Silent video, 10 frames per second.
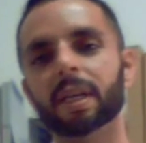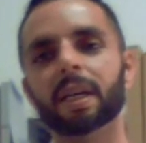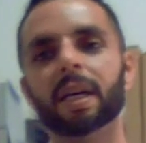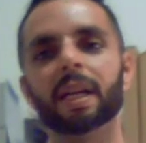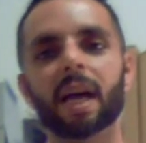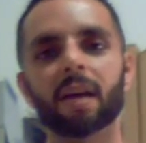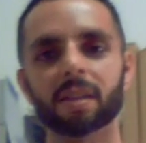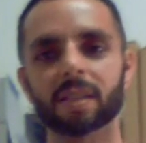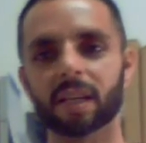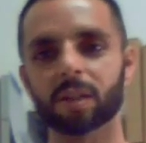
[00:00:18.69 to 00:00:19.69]
Now let's
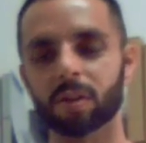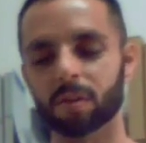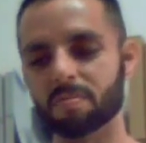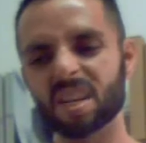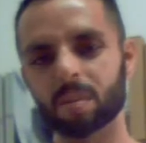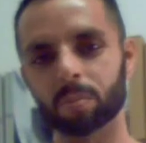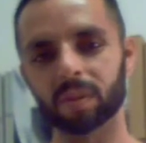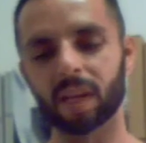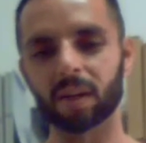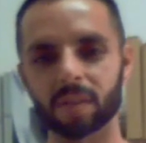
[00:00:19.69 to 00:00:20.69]
get into the meat and
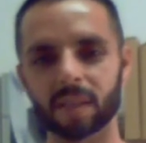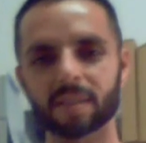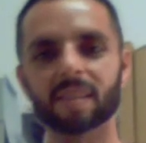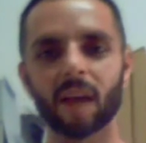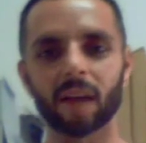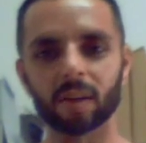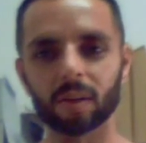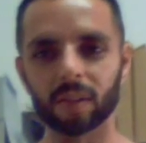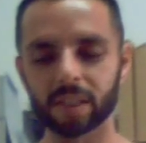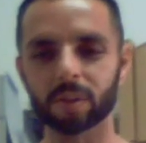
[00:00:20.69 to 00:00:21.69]
potatoes. Let's get technical.
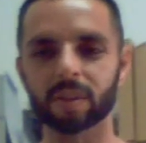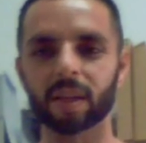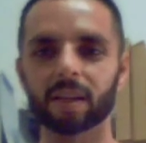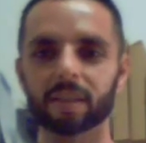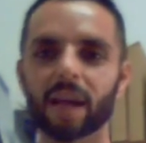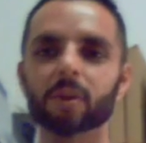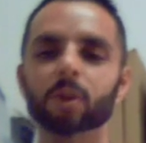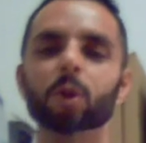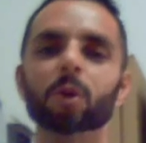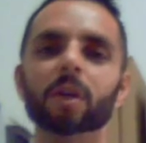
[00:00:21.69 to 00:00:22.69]
Let's go down
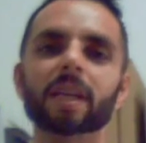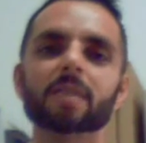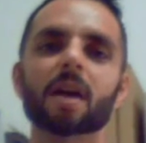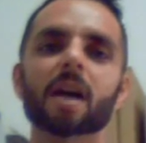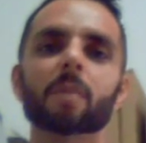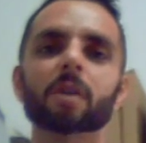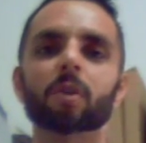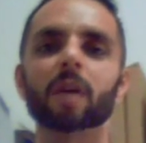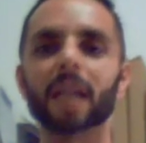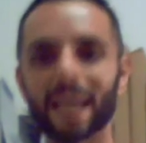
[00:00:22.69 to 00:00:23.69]
and dirty. Let's talk about your
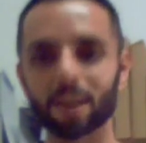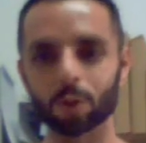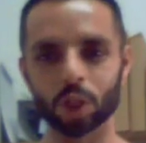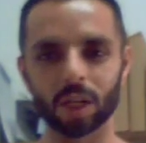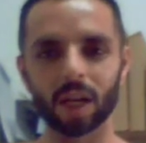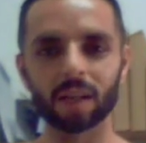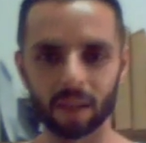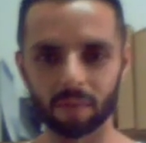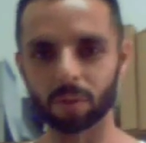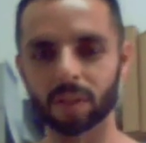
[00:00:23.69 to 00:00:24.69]
glycogen
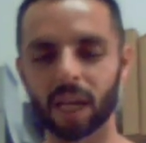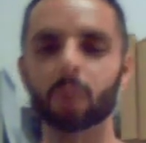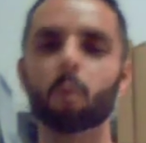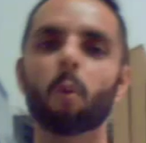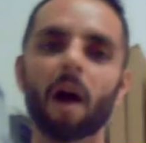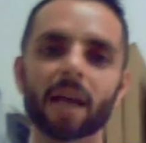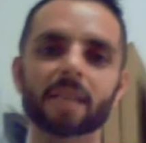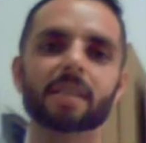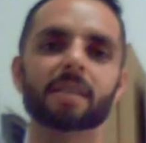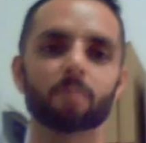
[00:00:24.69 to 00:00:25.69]
levels and why
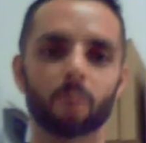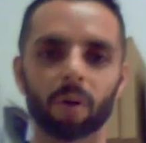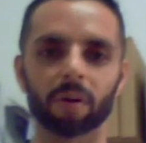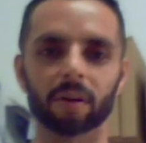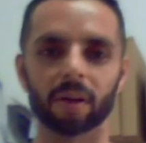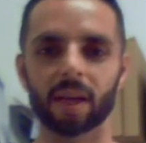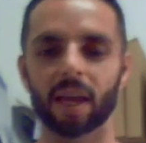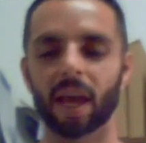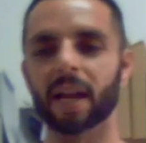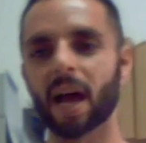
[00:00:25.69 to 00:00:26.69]
is it important
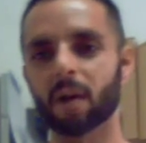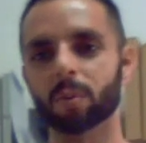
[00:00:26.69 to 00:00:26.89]
and how